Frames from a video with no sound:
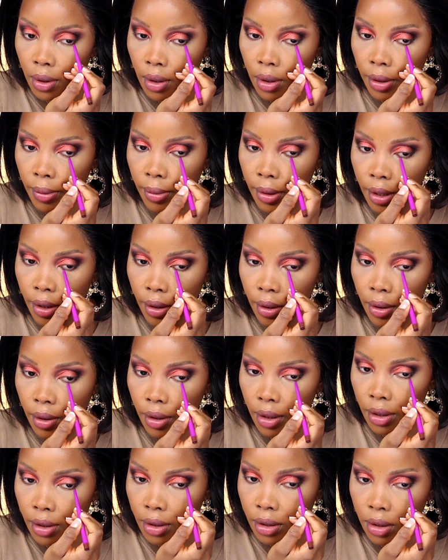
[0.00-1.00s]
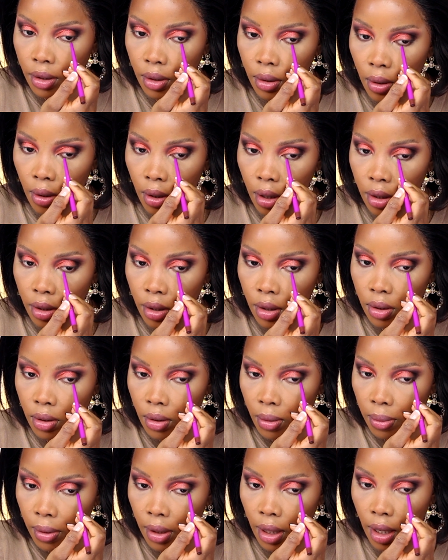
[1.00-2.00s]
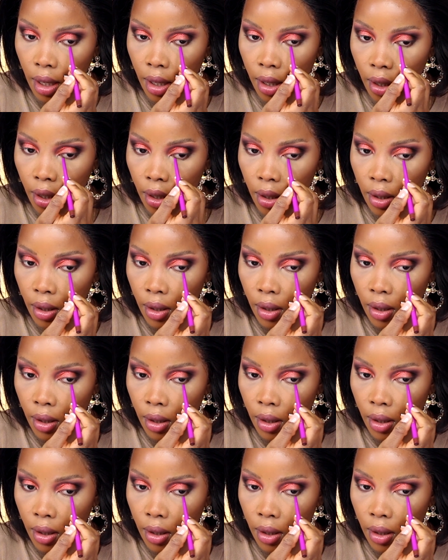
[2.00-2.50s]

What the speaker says: creamy though, and it's so easy to apply.